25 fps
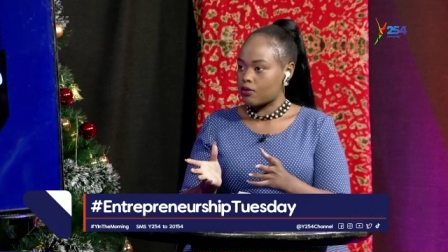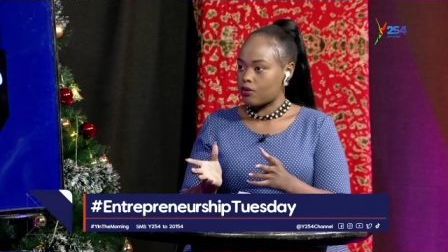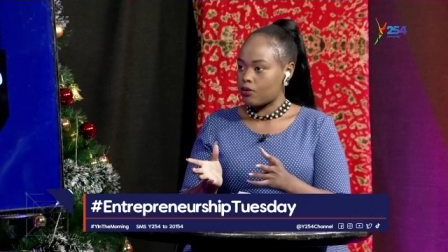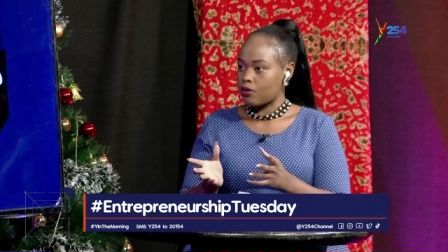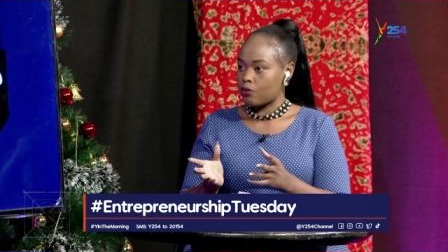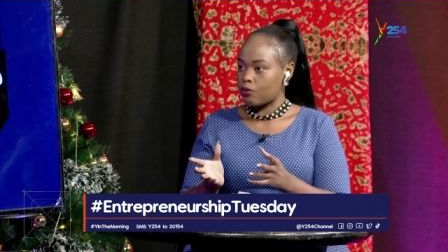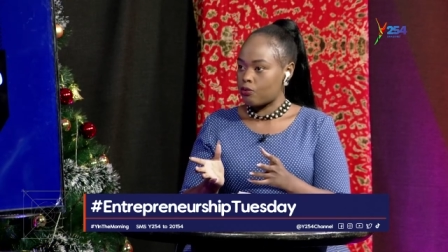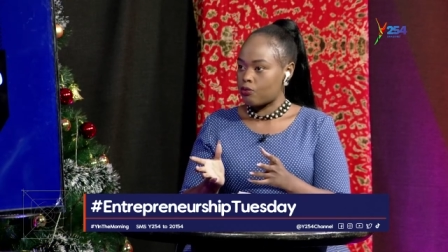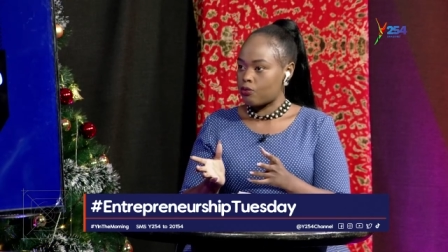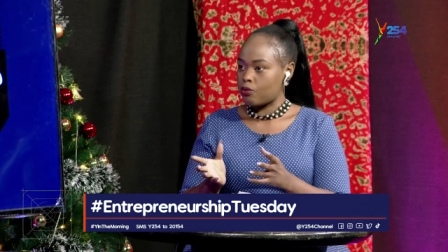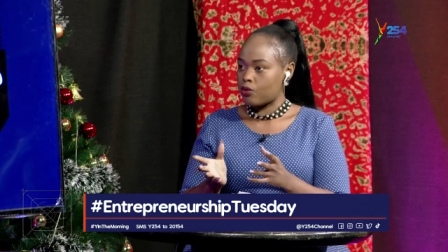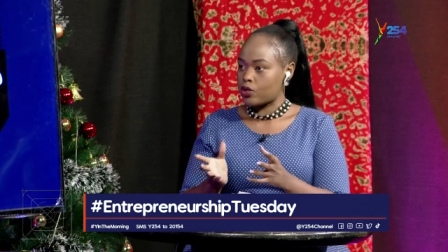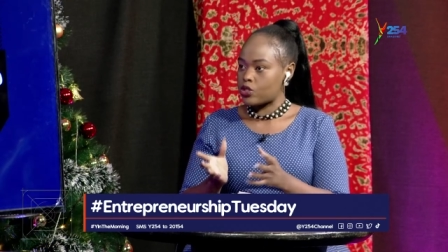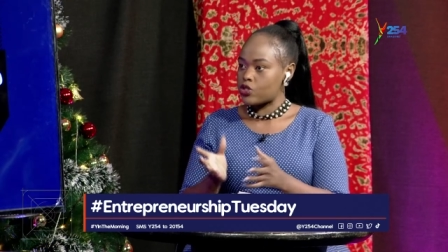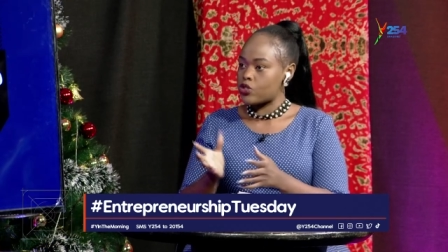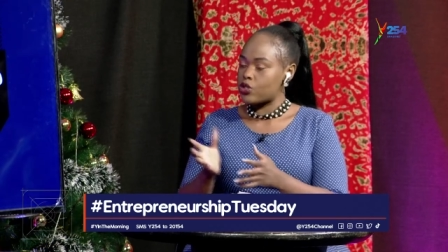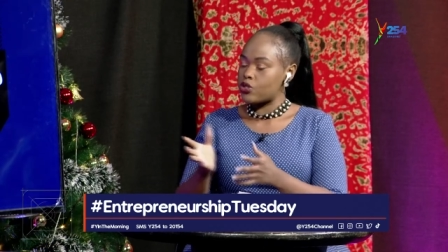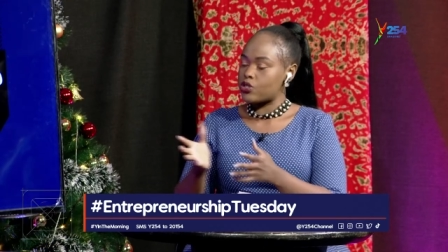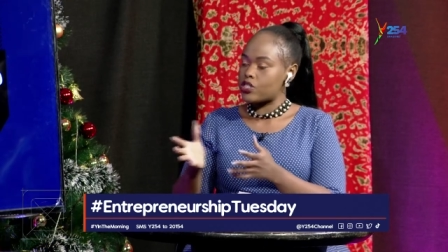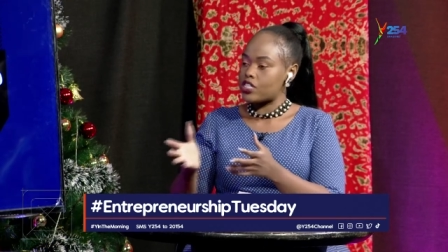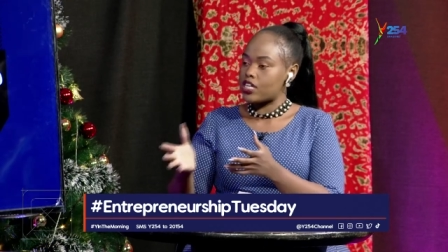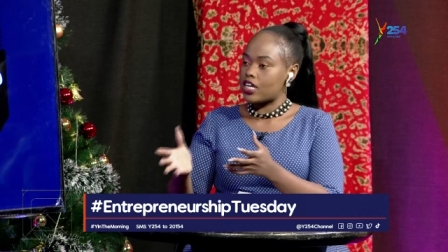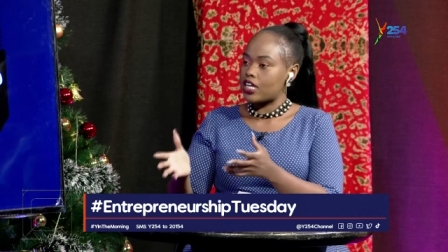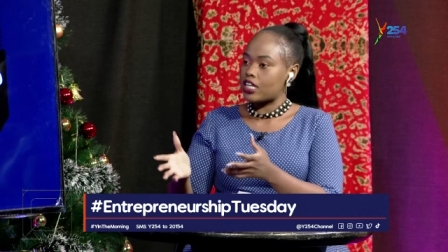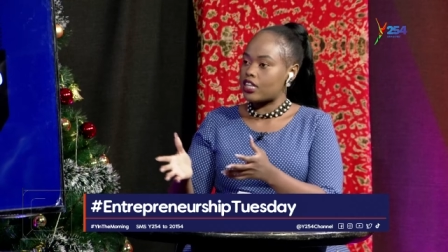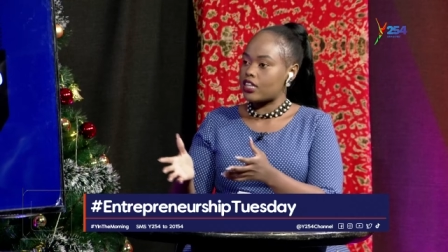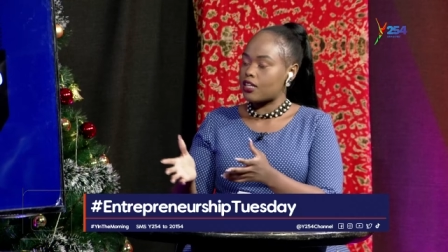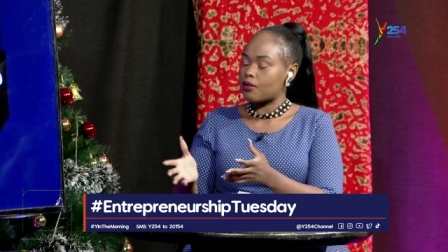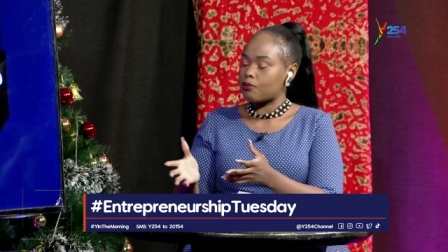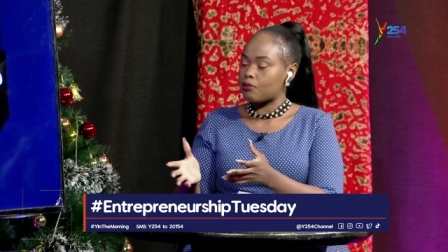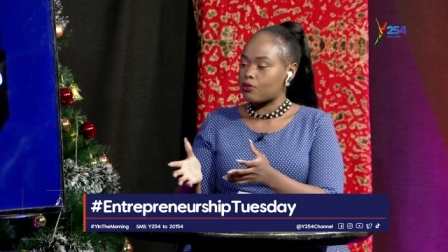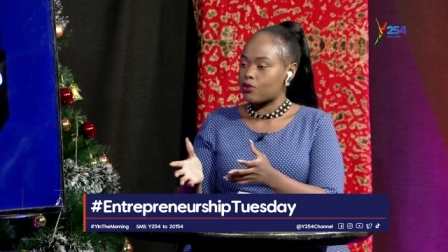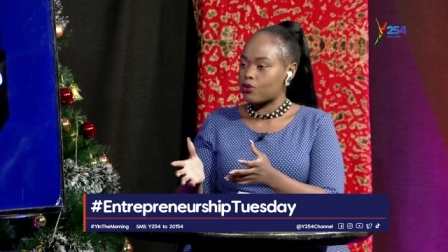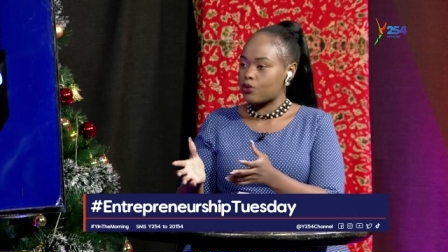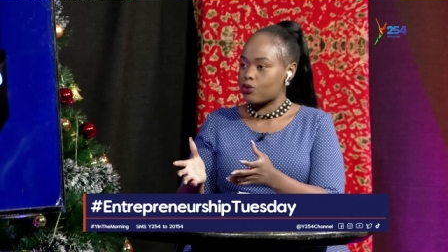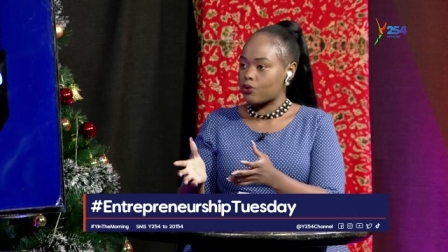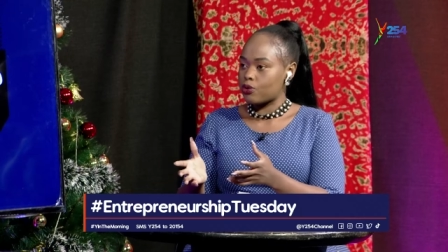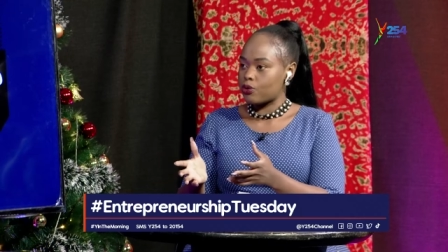what you take
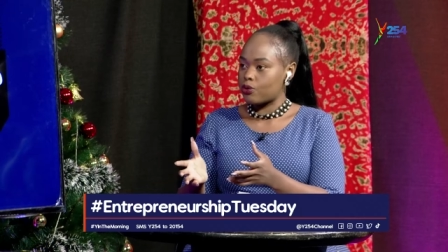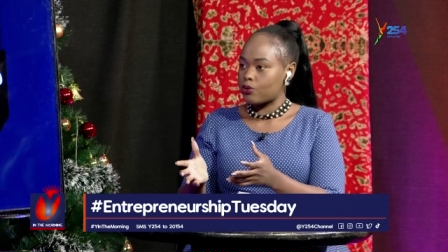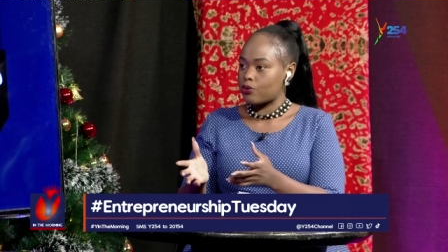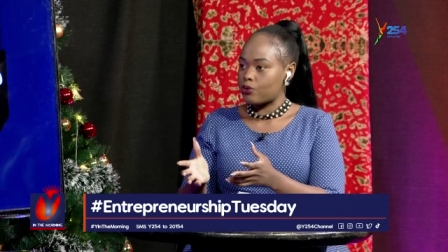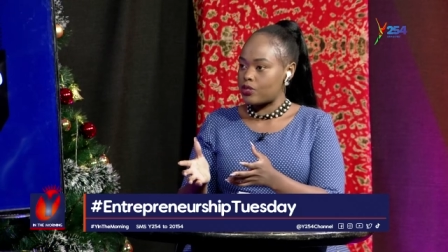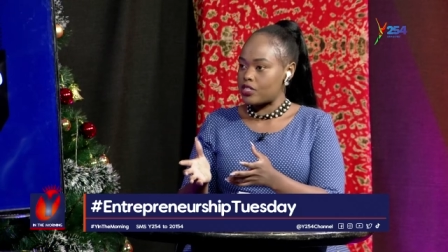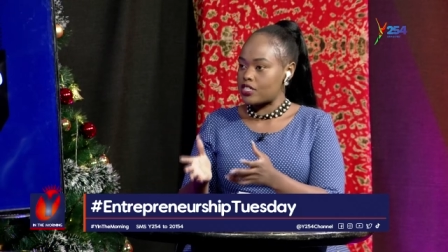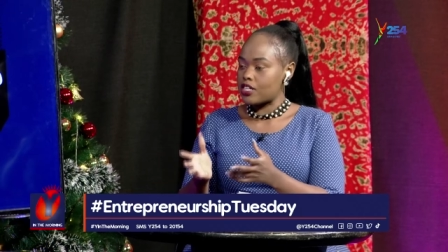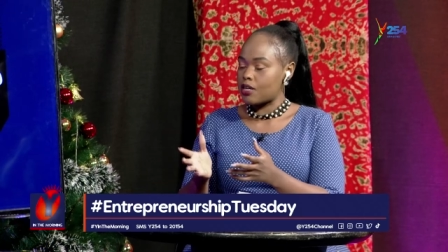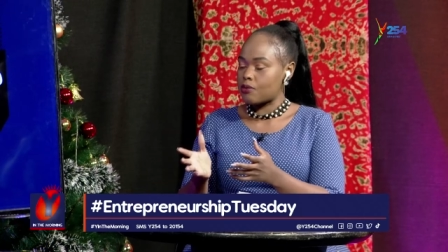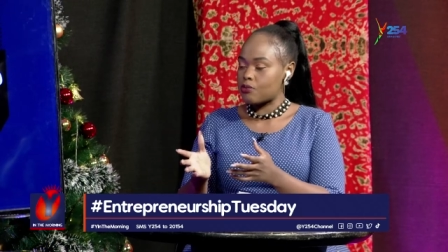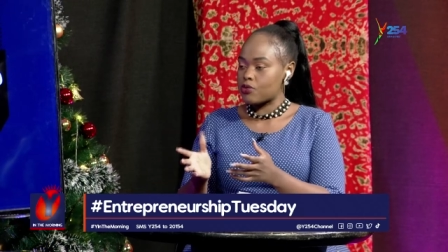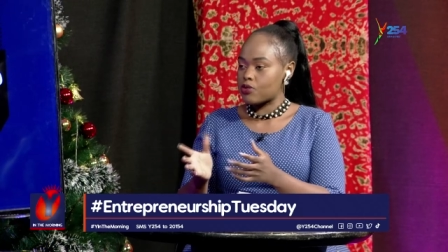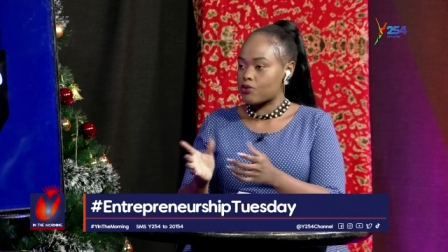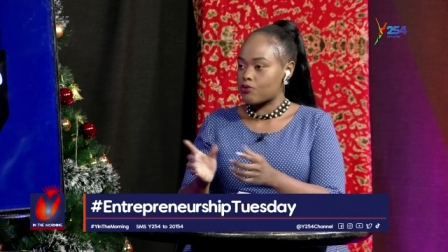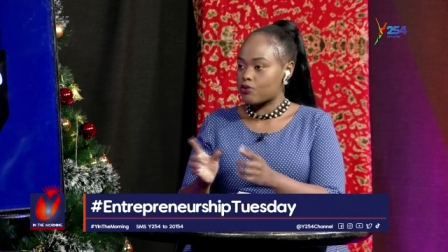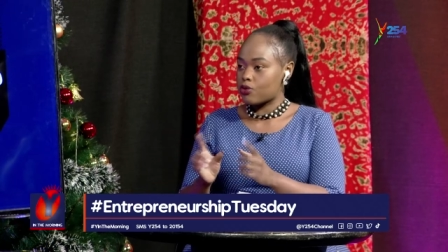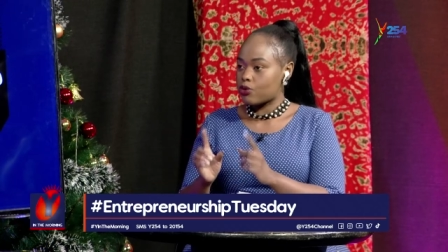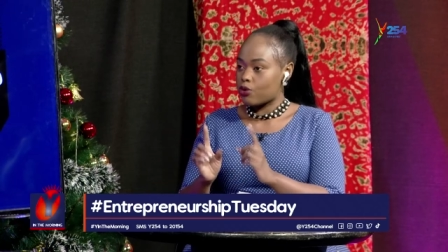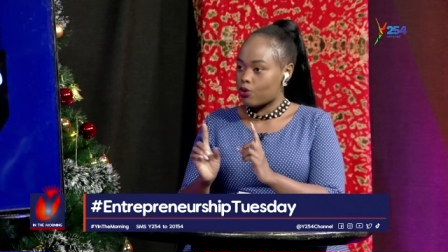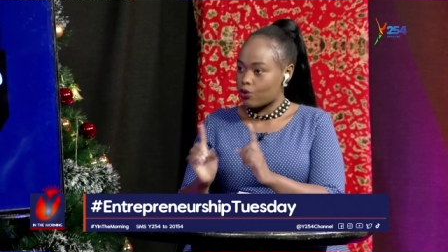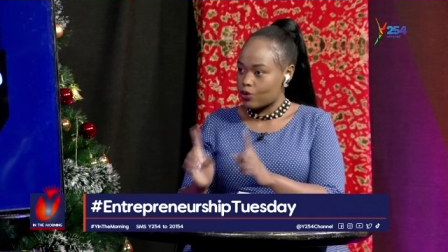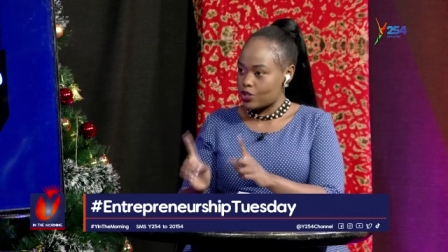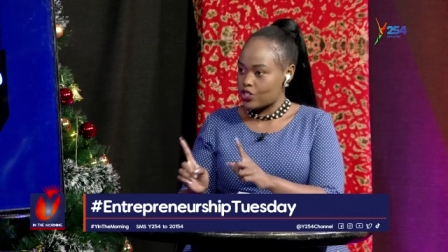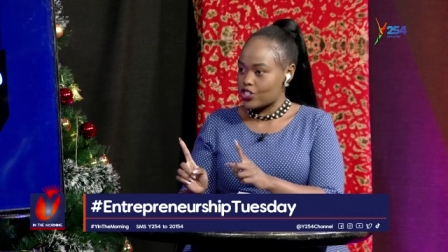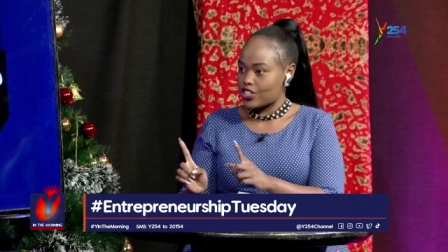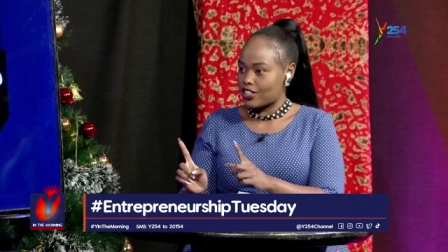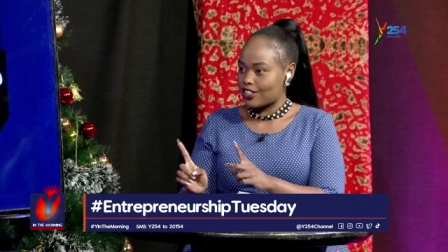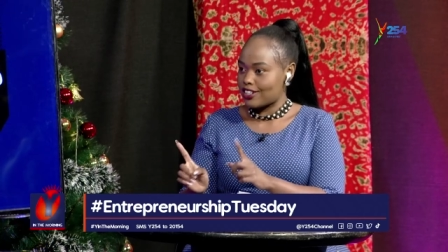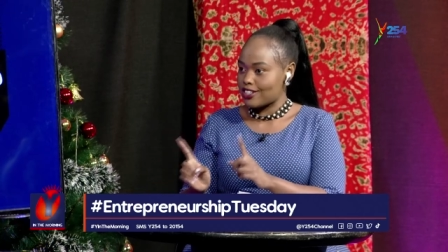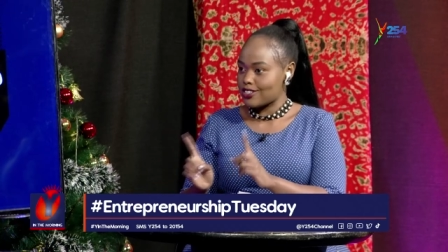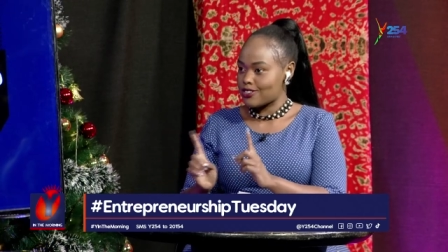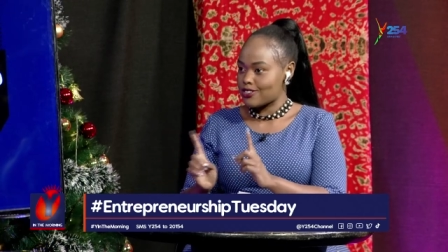them through in terms of coaching.